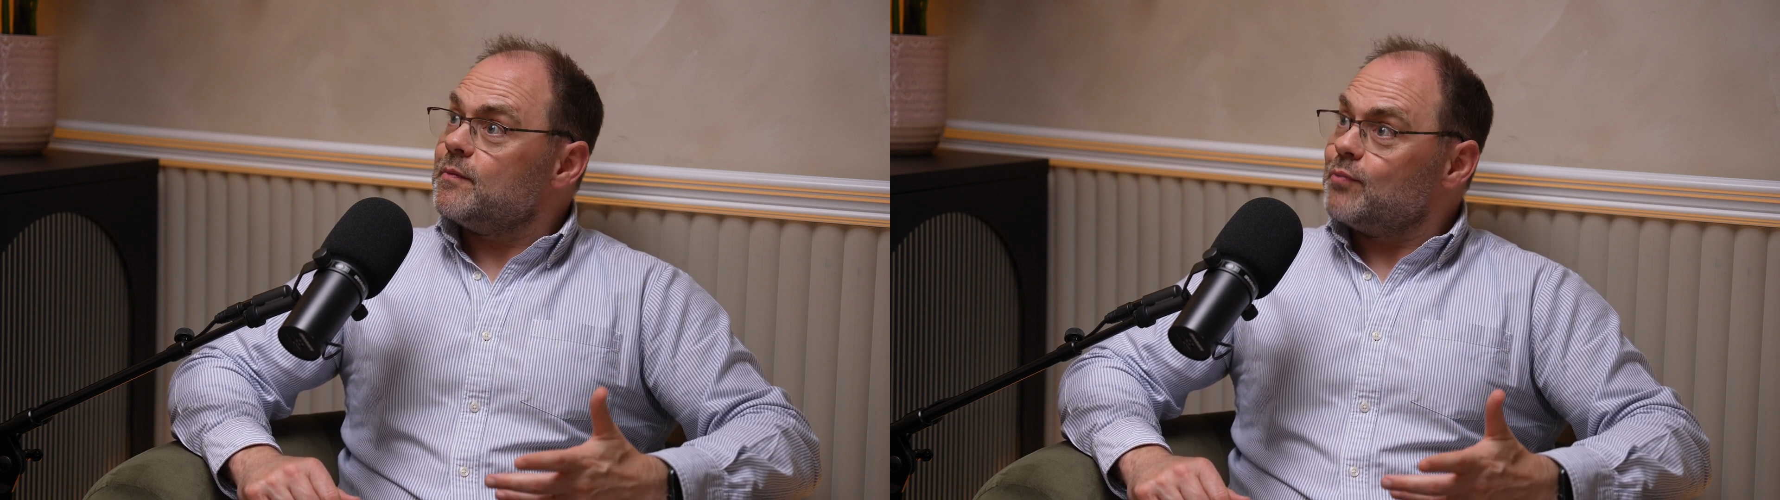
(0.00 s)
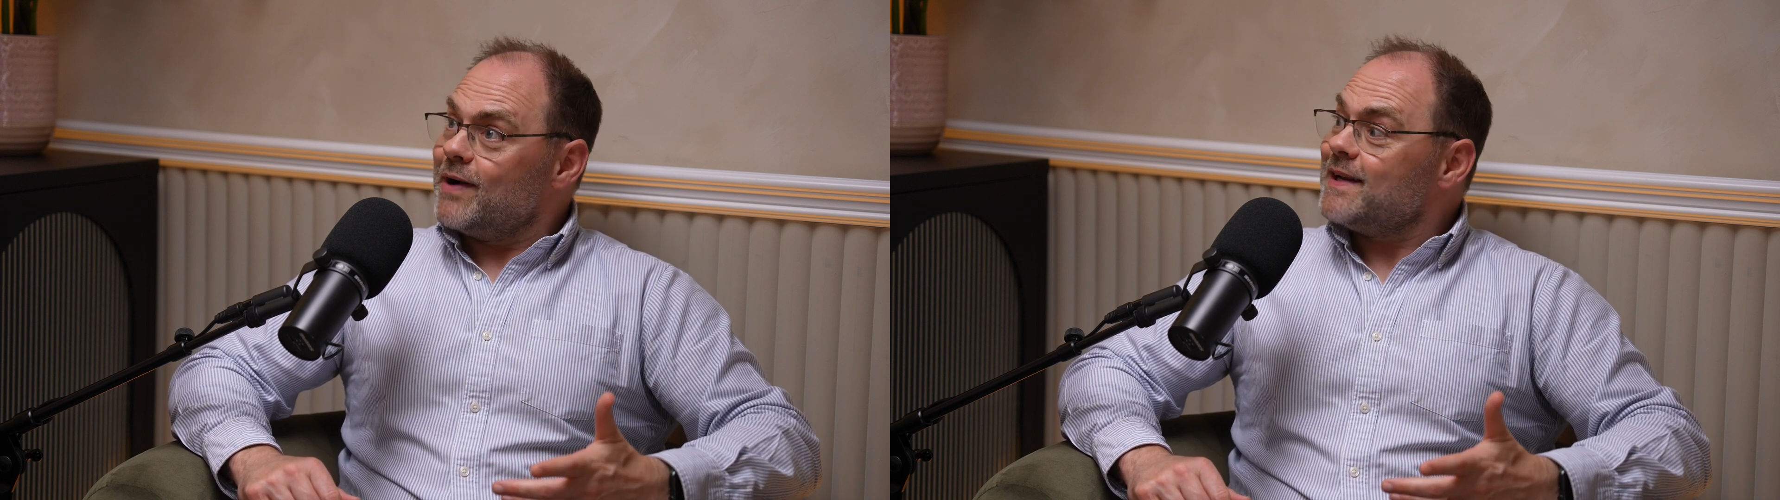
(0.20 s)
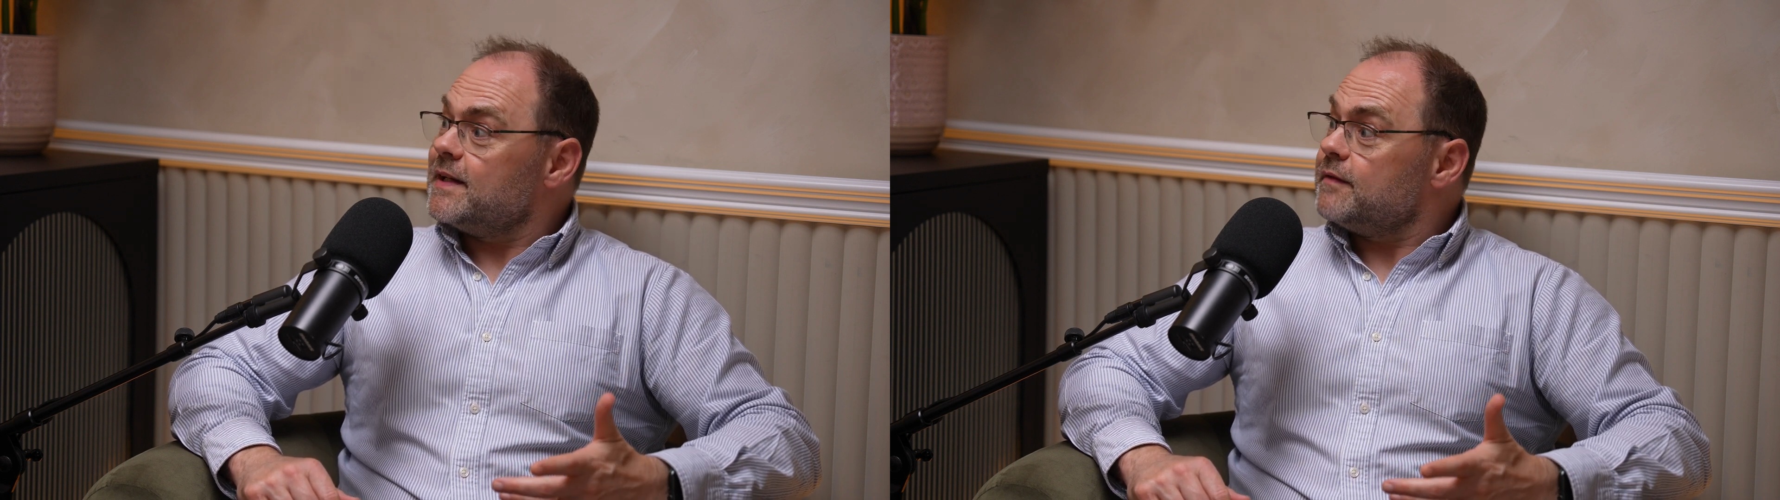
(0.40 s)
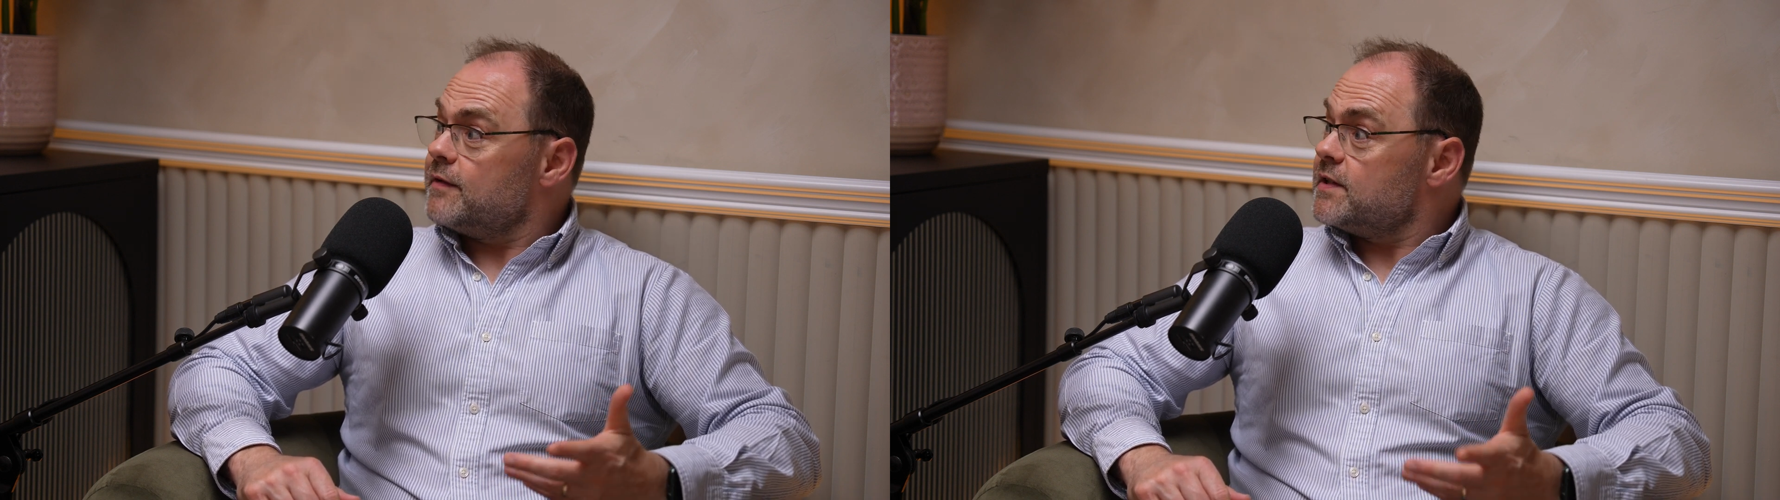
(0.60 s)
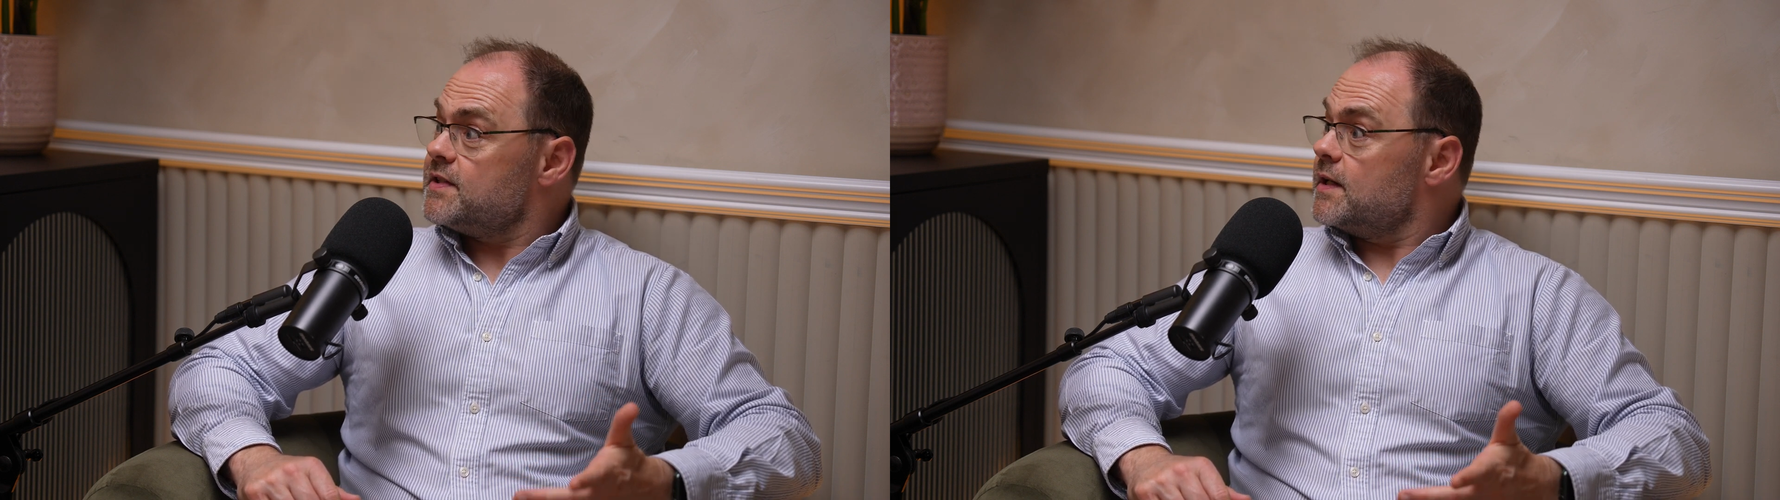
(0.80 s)
branding for
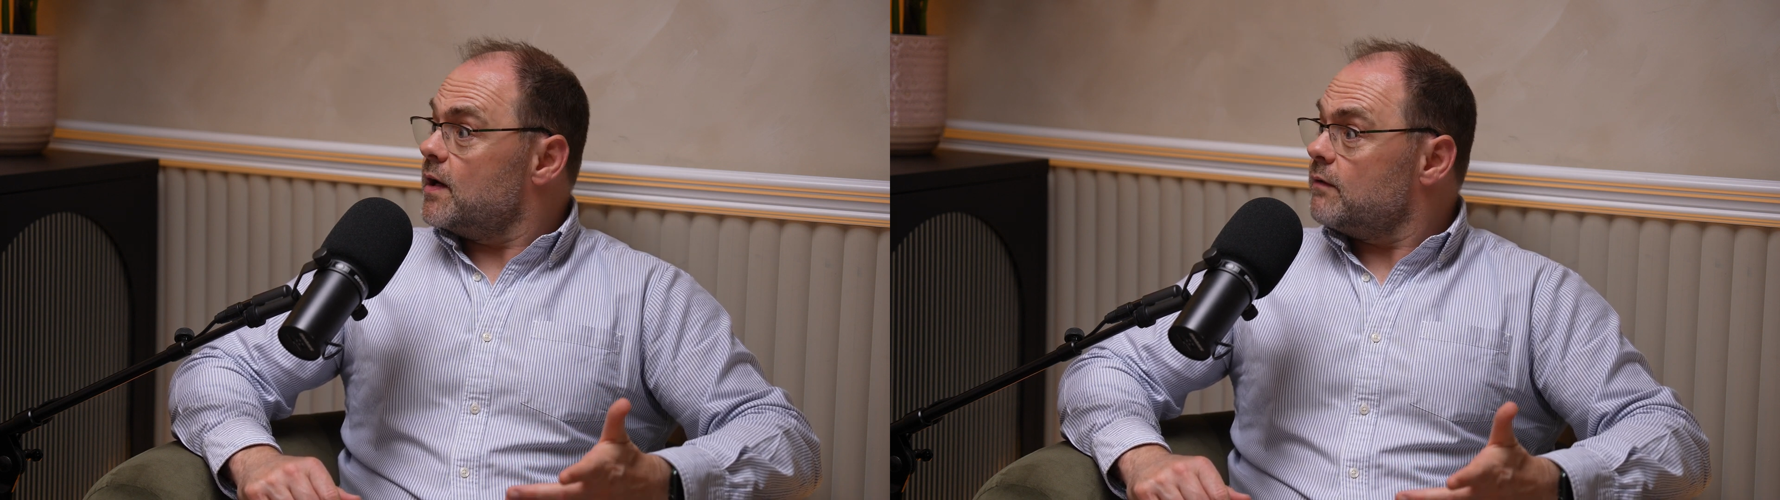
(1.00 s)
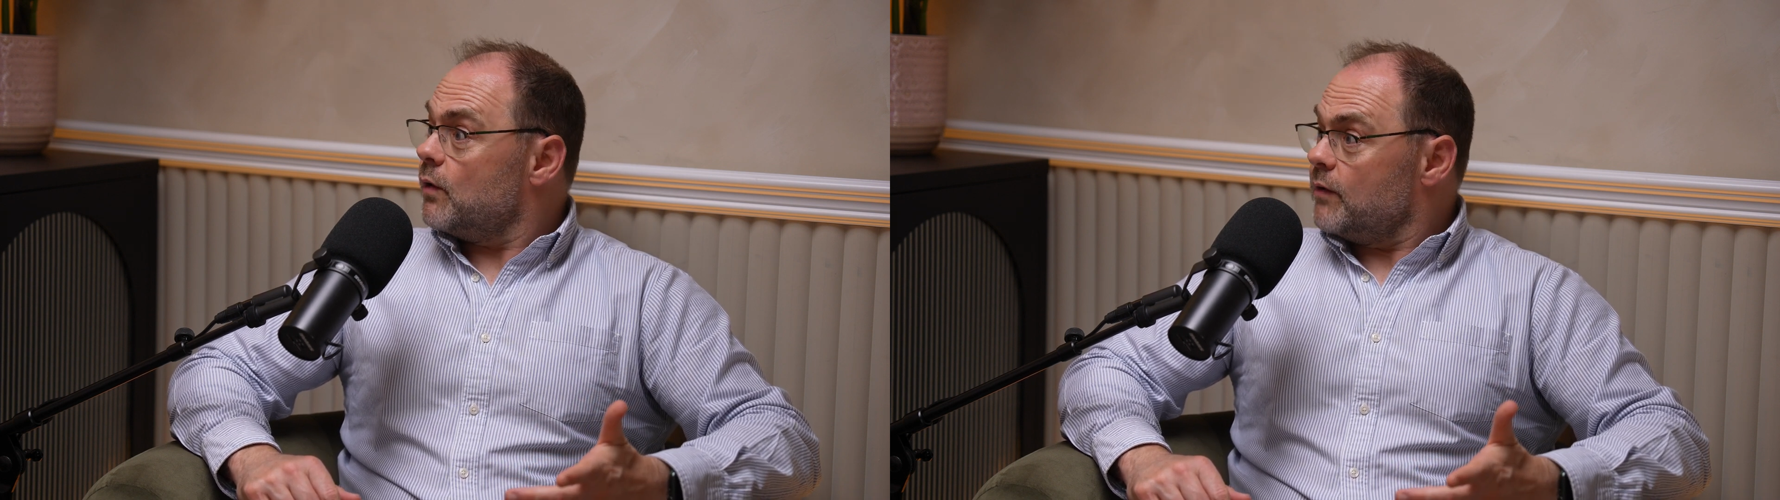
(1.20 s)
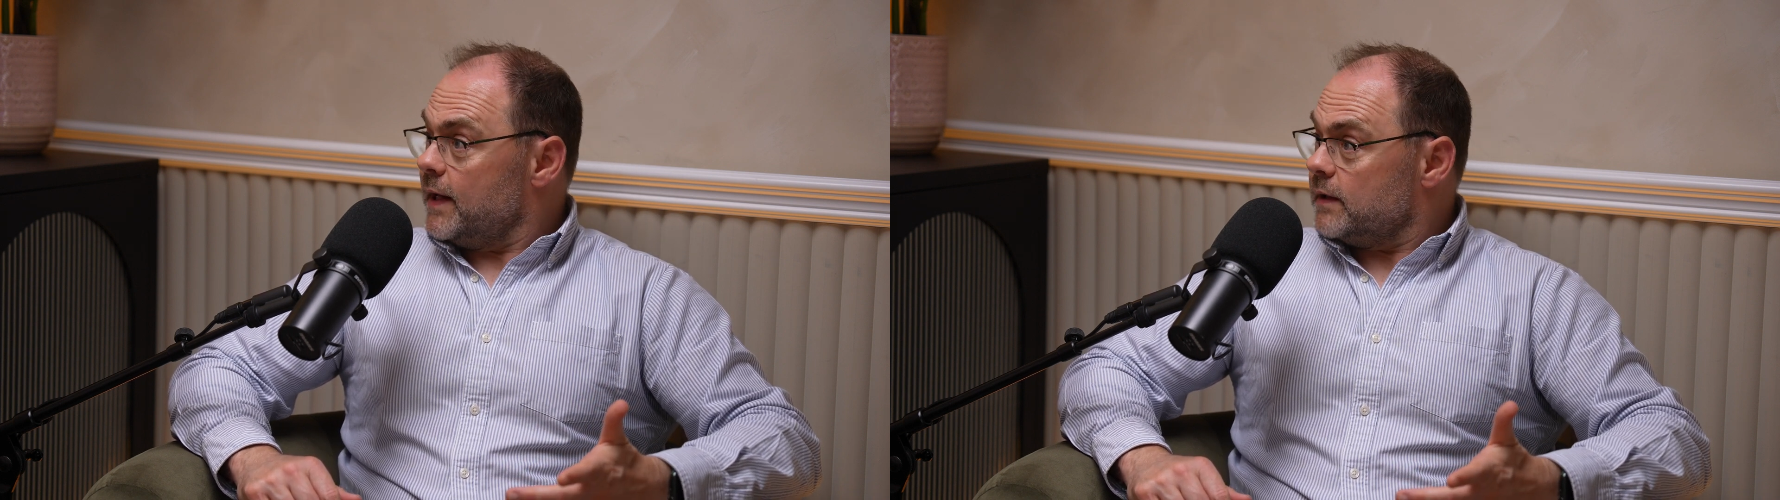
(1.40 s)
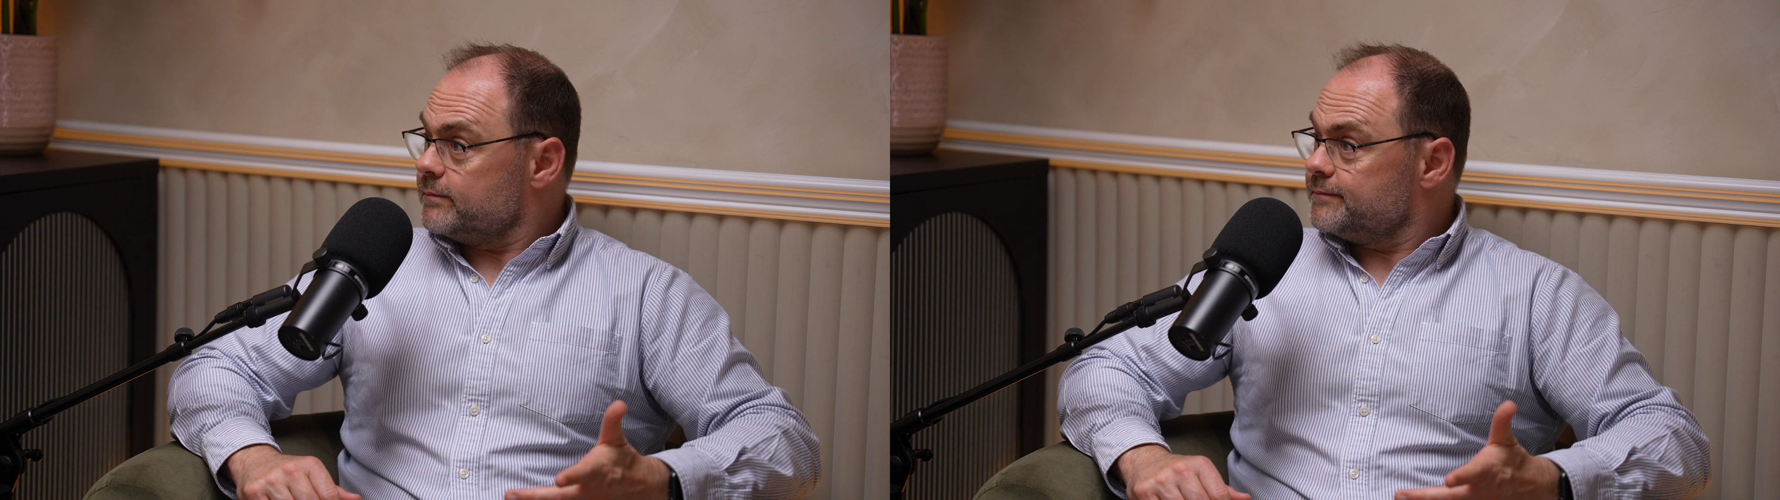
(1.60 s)
the CEO of L'Oreal.